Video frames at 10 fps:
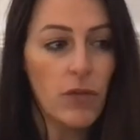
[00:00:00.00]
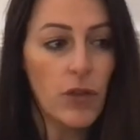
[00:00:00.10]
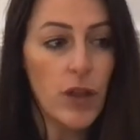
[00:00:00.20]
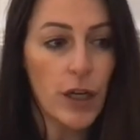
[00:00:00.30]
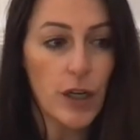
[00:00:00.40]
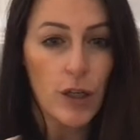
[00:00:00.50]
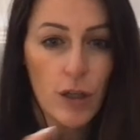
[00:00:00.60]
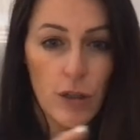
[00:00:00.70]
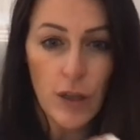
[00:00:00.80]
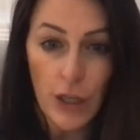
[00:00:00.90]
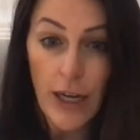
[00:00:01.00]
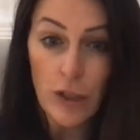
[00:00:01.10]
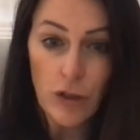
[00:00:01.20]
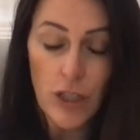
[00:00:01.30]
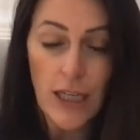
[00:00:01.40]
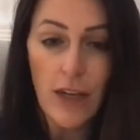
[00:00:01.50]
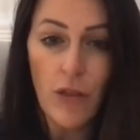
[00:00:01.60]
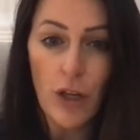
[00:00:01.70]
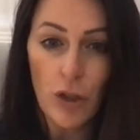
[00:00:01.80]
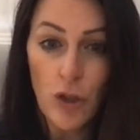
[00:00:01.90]
their their energy
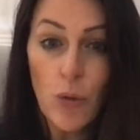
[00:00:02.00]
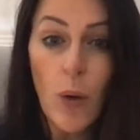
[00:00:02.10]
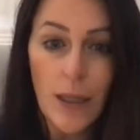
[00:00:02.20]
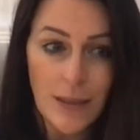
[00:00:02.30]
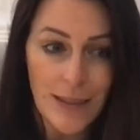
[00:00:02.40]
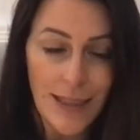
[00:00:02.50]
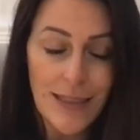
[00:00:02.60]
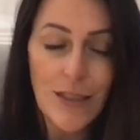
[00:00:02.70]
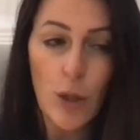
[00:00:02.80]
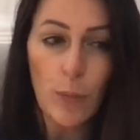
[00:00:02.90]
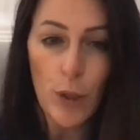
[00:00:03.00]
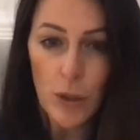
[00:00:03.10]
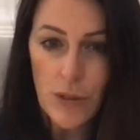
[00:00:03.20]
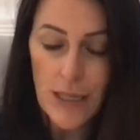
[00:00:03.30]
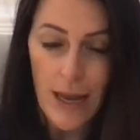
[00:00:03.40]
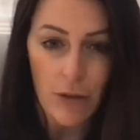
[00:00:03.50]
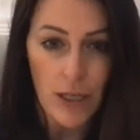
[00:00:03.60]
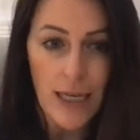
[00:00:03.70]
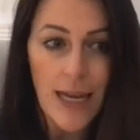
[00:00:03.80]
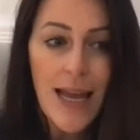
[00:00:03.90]
their nuances their
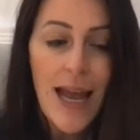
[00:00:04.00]
personality